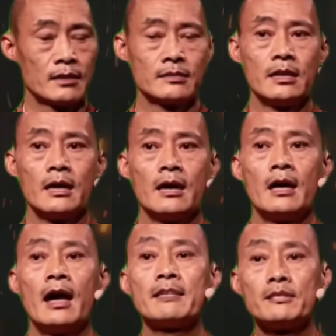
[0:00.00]
you will not
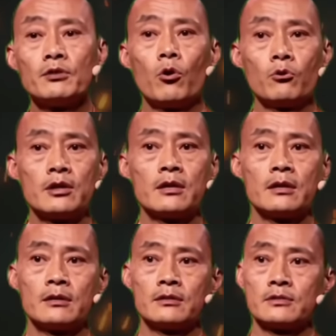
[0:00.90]
ask you to
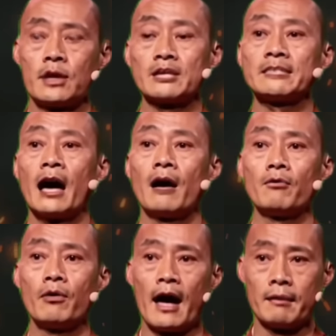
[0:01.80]
diminish your strength
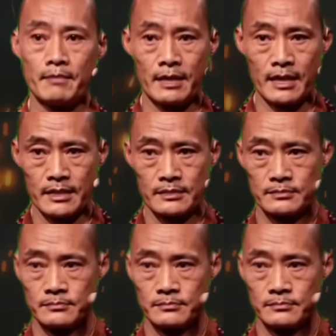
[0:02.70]
just to stay.